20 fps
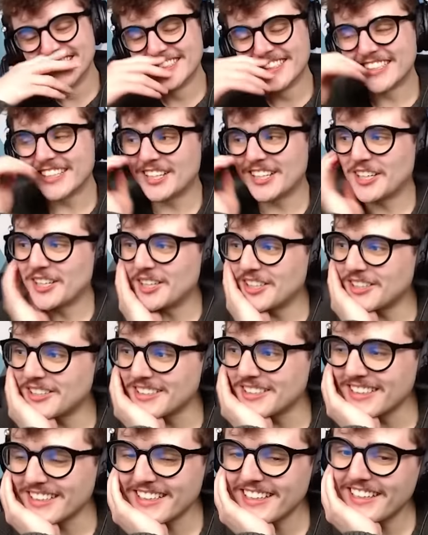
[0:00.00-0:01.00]
Oh, uh,
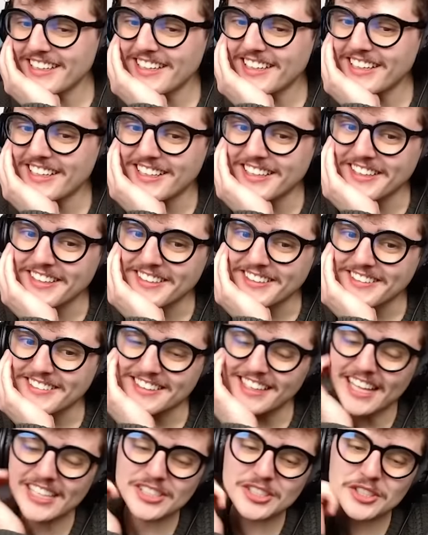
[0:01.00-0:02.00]
Leah,
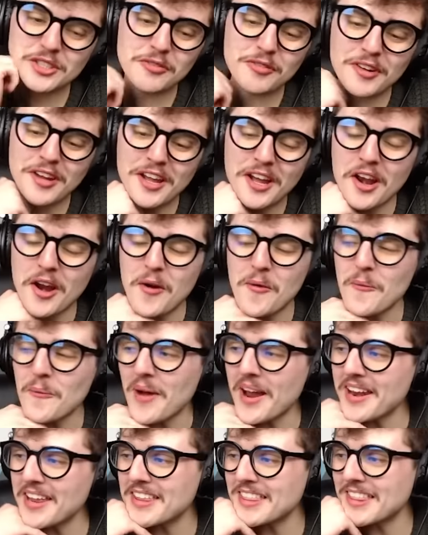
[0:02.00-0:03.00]
lest you forget our
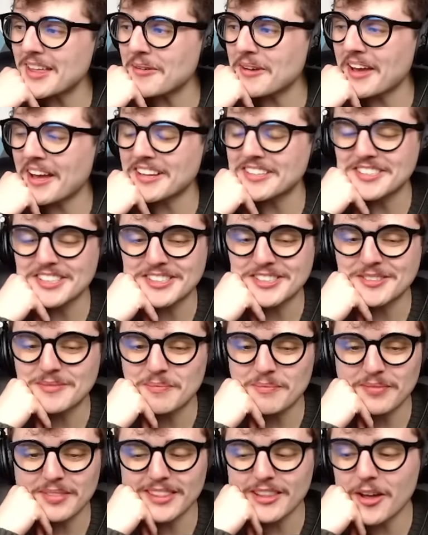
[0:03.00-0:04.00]
wedding that we had just
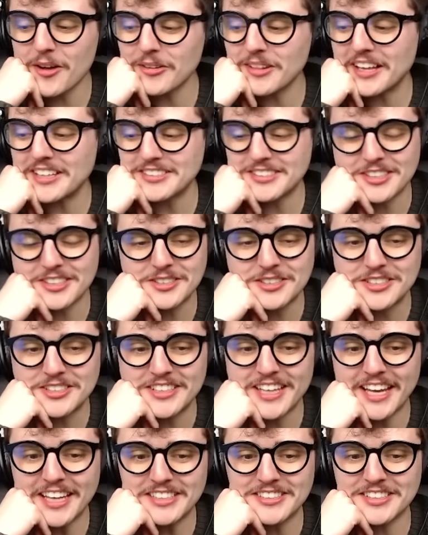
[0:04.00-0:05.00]
no less than two
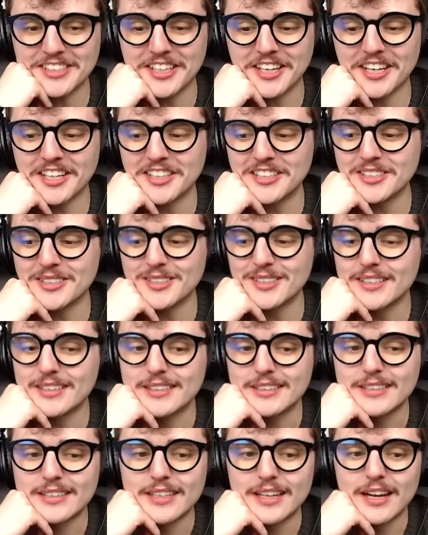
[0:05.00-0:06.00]
days ago.
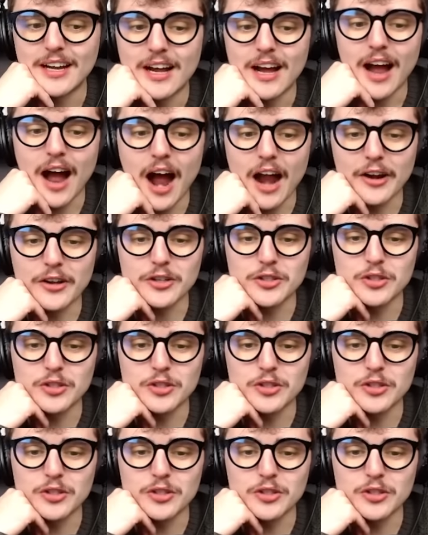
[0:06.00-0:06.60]
How did